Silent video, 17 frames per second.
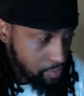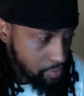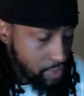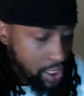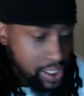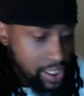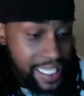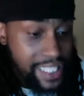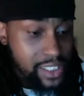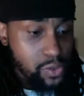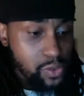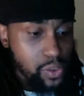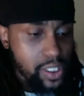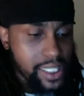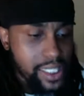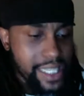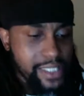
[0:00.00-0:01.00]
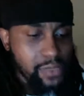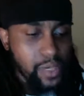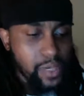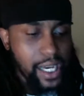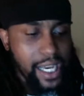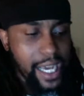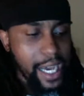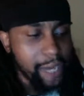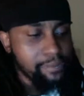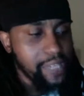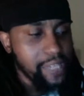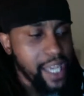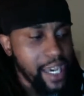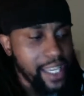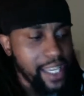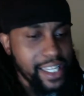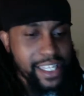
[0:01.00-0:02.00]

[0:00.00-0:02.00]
That's what I'm not.